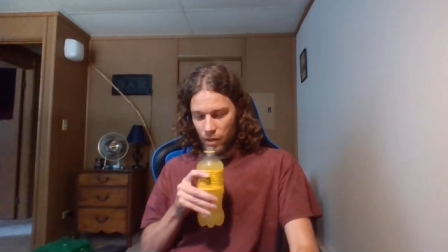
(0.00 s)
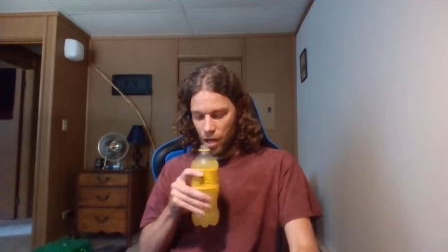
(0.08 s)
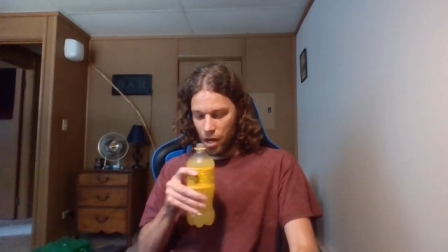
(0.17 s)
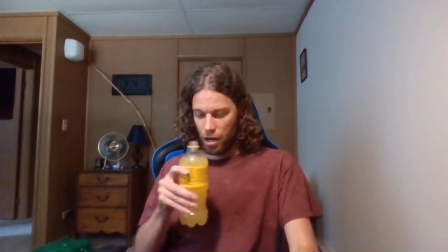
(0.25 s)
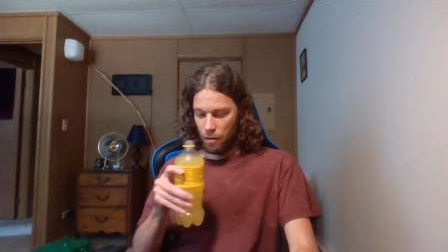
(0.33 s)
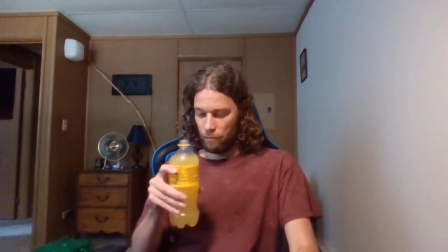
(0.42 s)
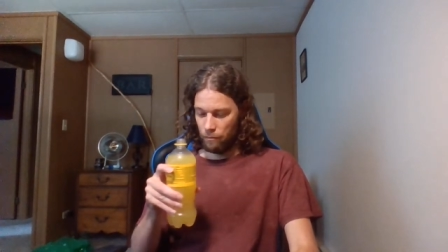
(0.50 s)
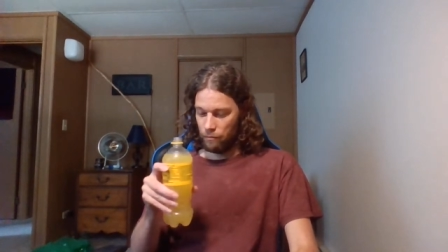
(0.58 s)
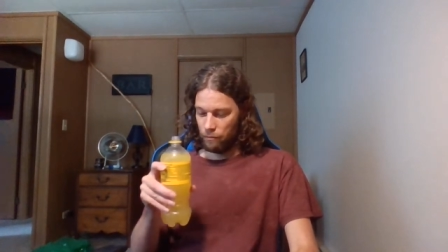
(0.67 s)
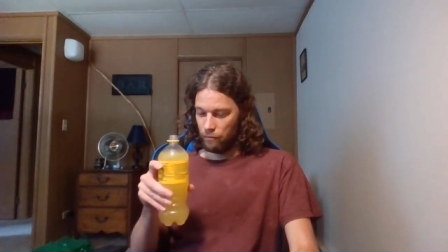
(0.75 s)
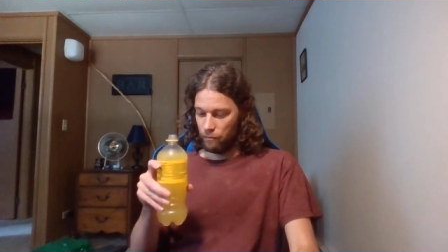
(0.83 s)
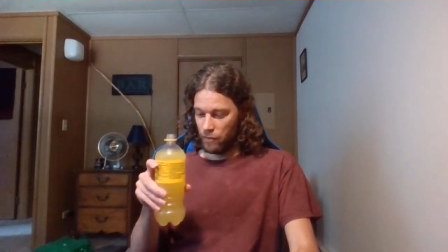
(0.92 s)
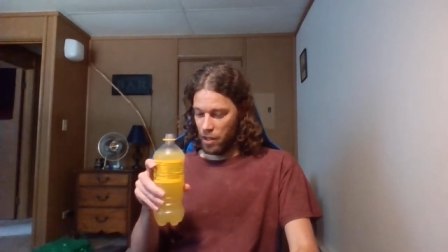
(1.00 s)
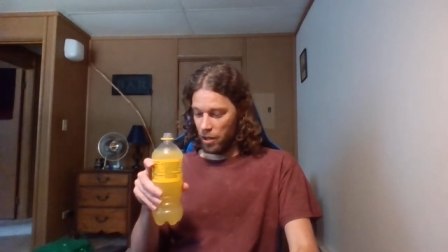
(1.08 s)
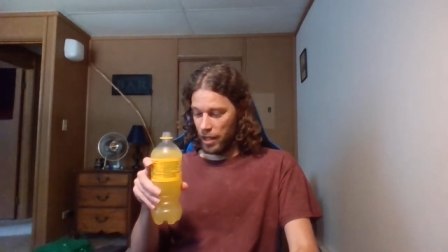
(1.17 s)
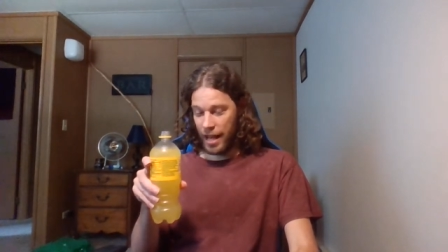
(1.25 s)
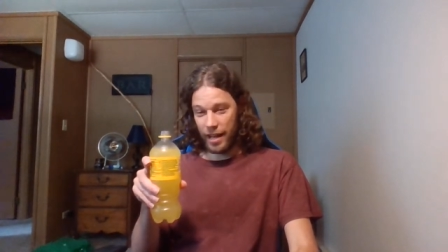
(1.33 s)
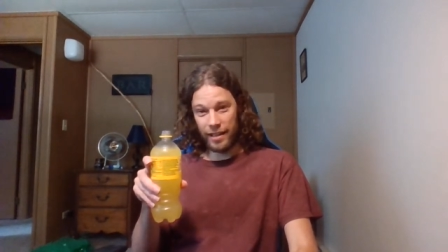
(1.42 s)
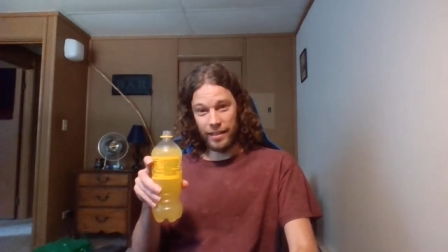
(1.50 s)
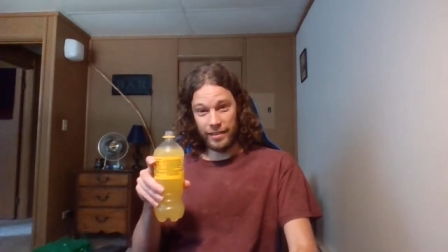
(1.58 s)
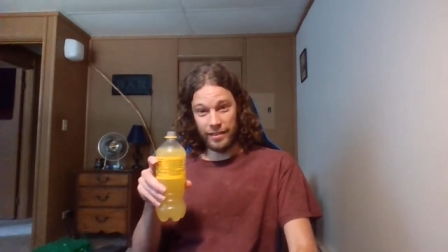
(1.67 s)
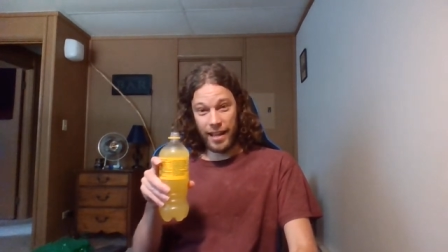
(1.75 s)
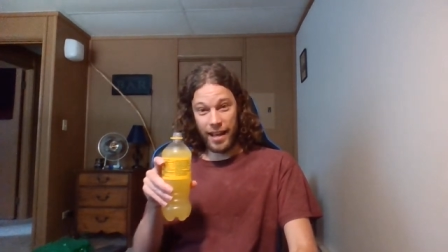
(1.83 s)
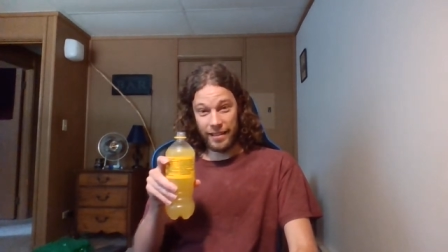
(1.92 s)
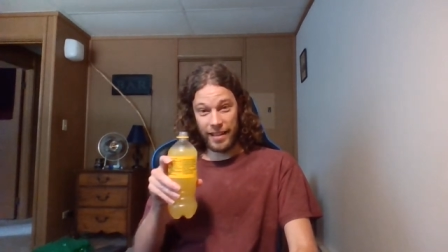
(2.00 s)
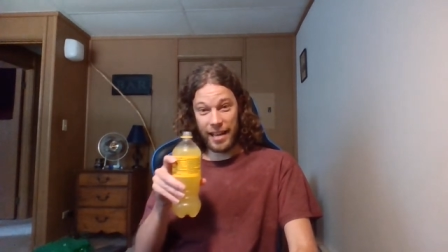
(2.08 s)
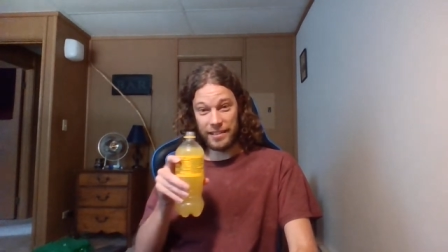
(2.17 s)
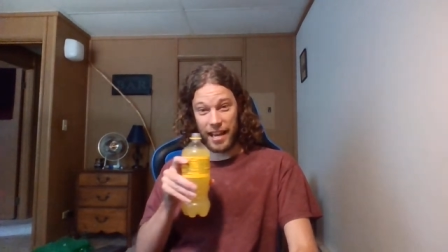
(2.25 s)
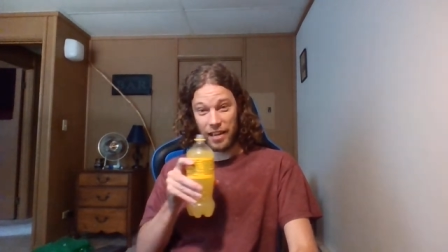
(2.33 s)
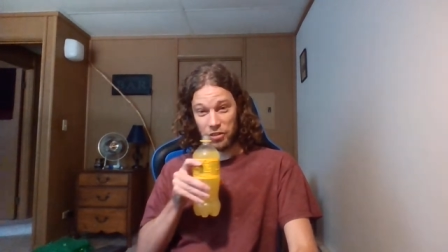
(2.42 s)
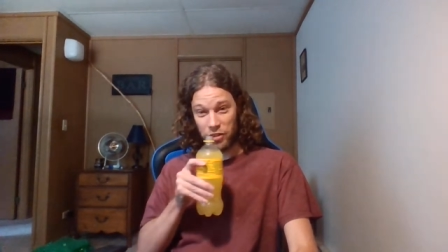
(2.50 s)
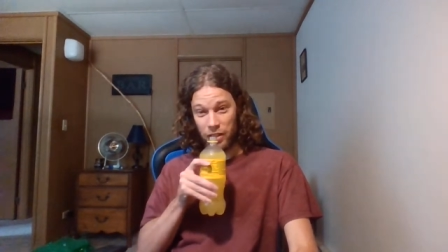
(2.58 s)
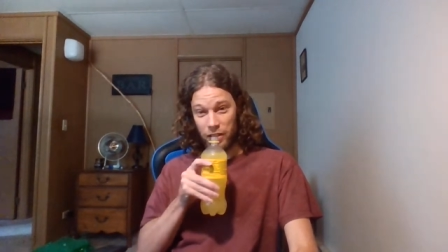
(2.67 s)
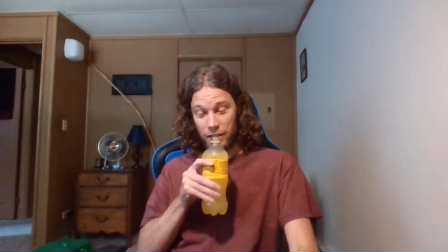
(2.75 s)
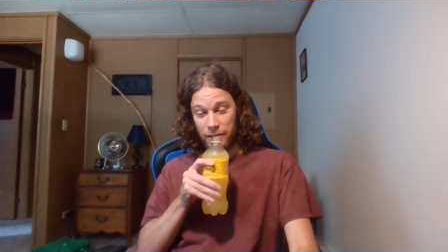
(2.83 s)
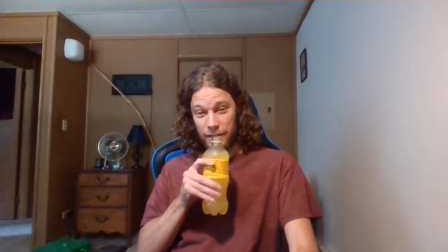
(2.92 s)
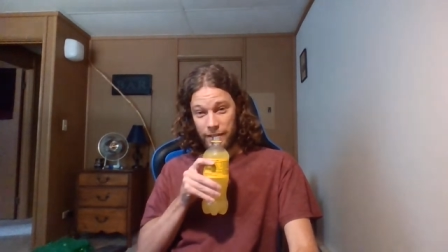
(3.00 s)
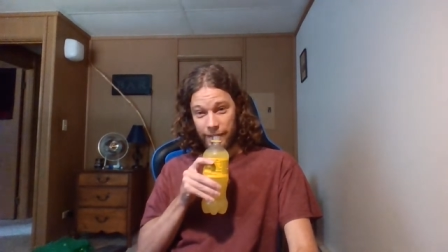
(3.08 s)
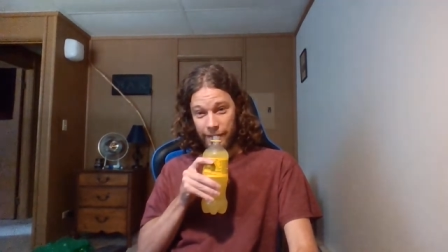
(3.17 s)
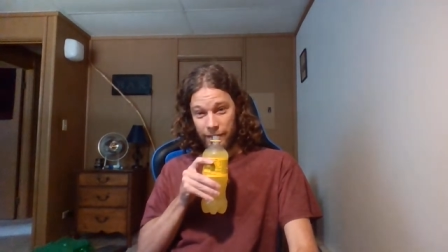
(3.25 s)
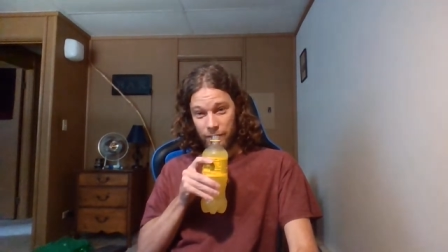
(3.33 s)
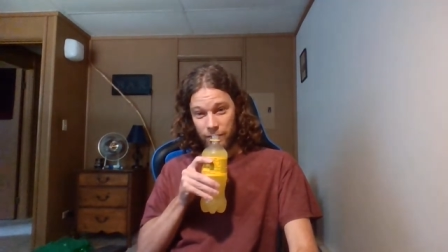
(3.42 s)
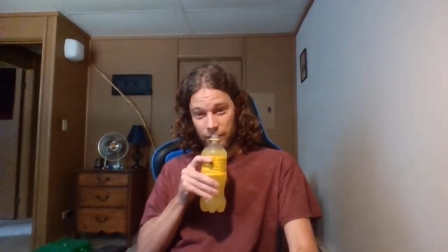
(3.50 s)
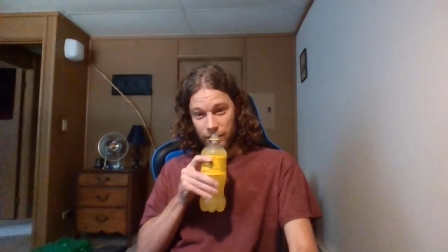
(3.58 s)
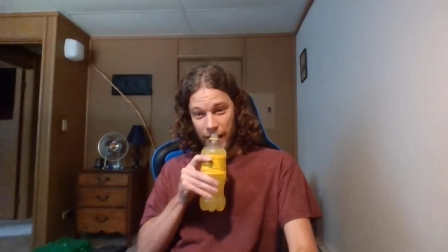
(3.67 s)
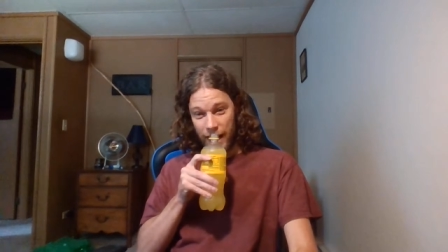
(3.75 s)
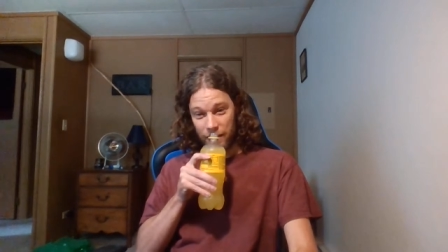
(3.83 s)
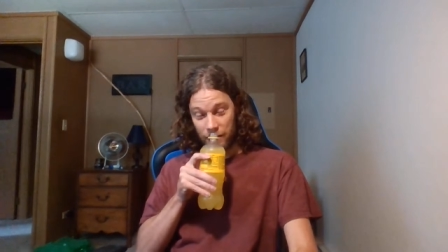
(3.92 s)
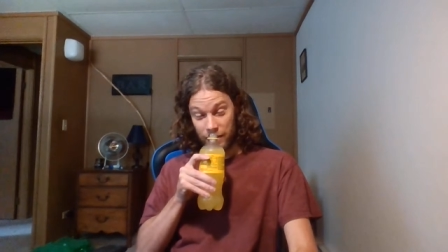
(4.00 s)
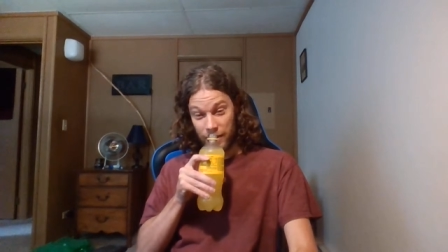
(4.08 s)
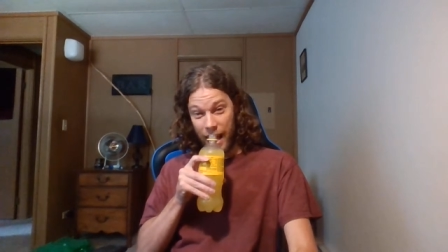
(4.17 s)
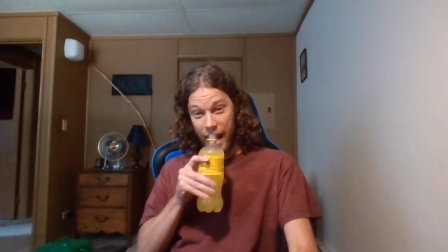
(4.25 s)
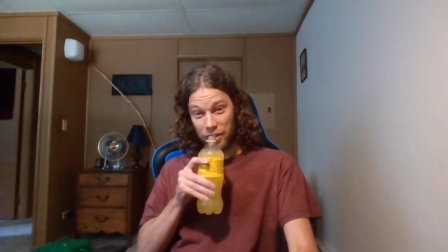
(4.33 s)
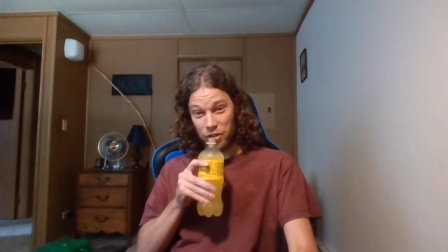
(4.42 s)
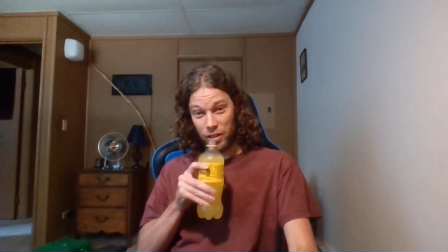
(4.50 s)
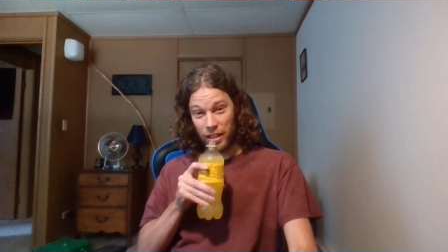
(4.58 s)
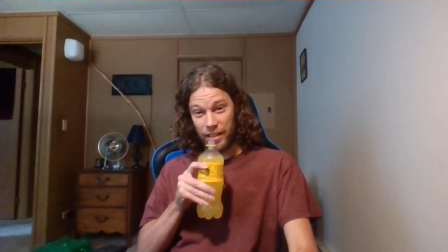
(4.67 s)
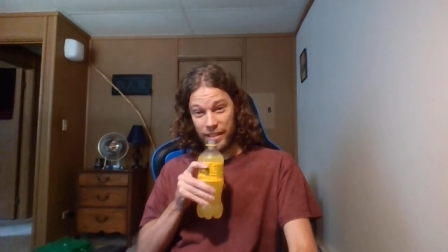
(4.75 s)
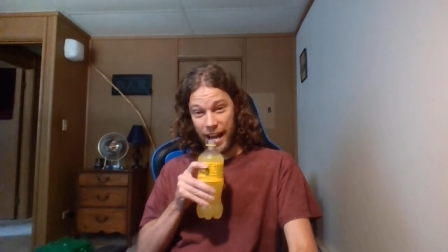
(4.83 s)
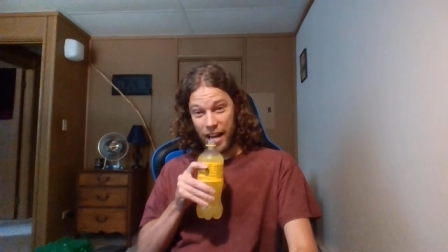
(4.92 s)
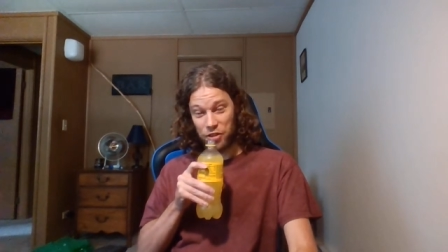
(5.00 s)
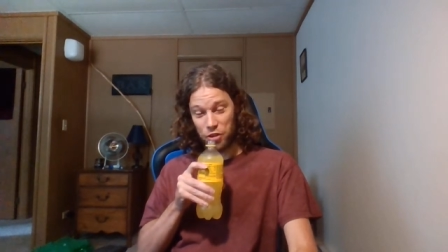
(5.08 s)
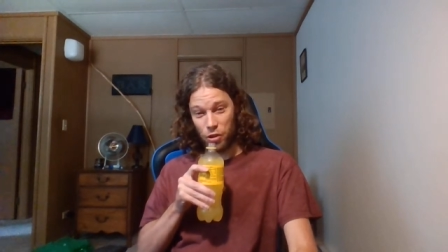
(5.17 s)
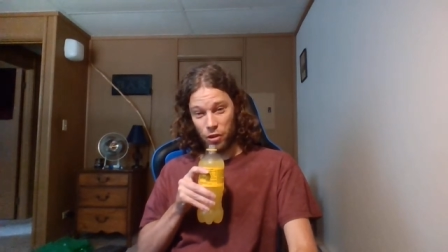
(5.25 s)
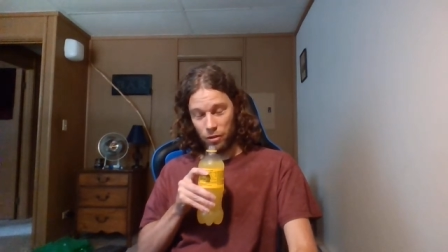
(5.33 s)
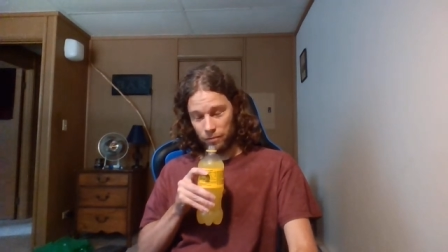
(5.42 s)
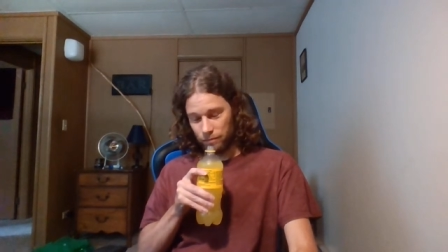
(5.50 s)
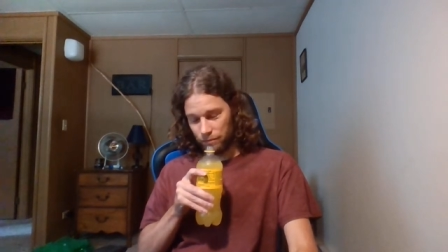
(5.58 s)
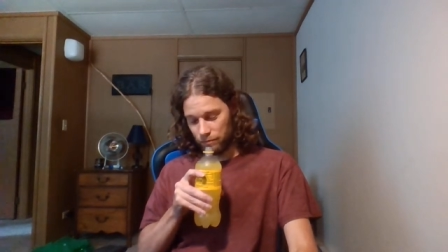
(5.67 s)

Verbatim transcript: Um, you know uh, that that's actually that is actually like a natural.